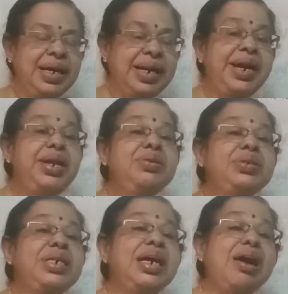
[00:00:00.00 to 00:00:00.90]

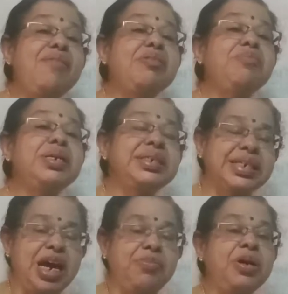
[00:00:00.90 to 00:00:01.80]
Reduced government
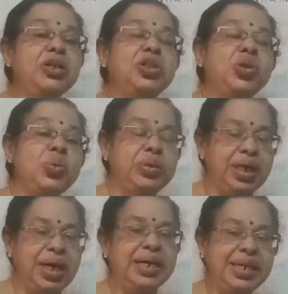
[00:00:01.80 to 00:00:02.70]
staff through
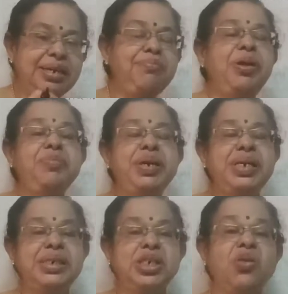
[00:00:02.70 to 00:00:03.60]
the
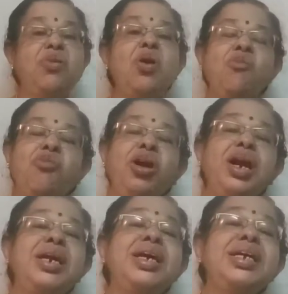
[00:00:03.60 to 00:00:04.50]
implementation of
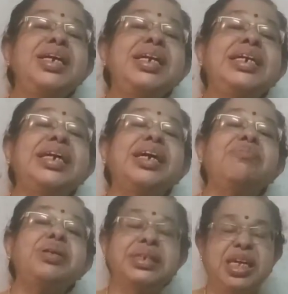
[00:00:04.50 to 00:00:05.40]
voluntary
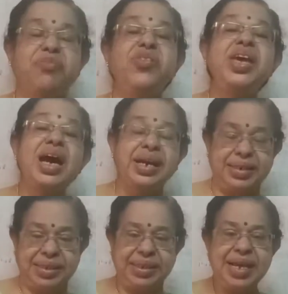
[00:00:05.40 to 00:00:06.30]
retirement scheme,
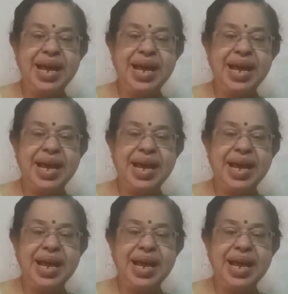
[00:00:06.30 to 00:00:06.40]
VRS.